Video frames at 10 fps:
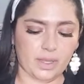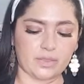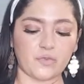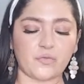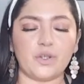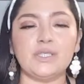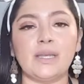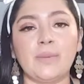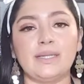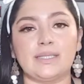The first
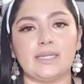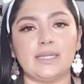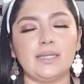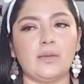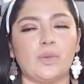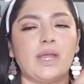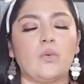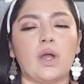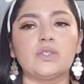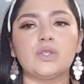time I did it, when I
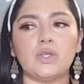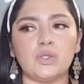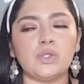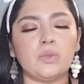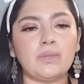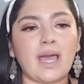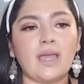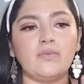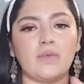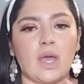watched the YouTube
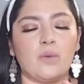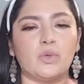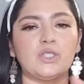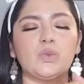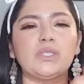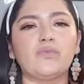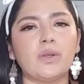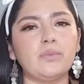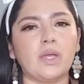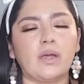live, which was
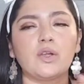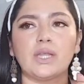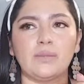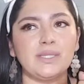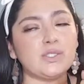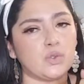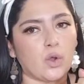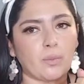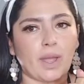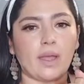from, her name is
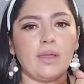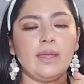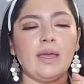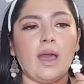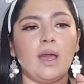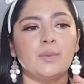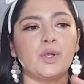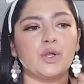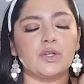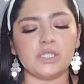Norma.
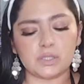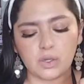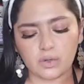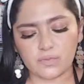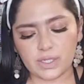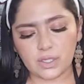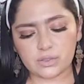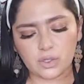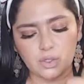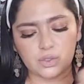Her
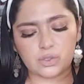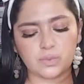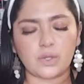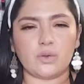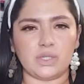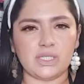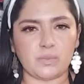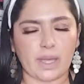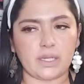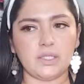videos on YouTube, they're only
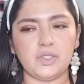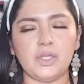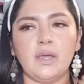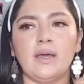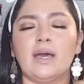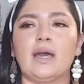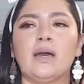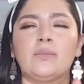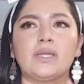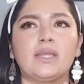Spanish.
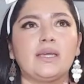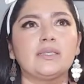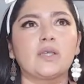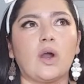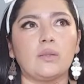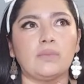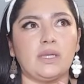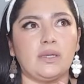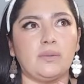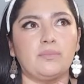I think it's called
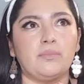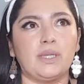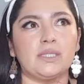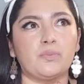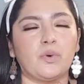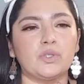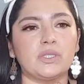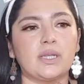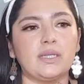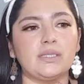Mis
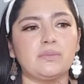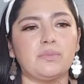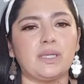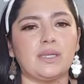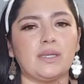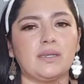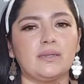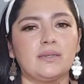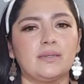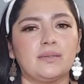Postres,
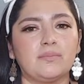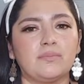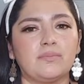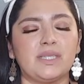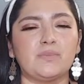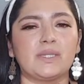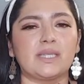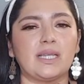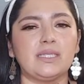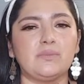Mis
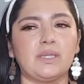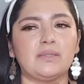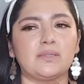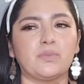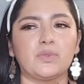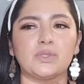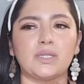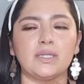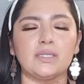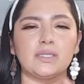Pasteles, Mis
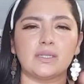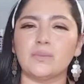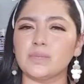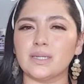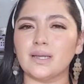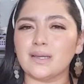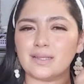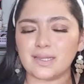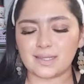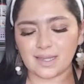Postres, something
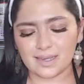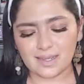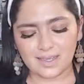like that.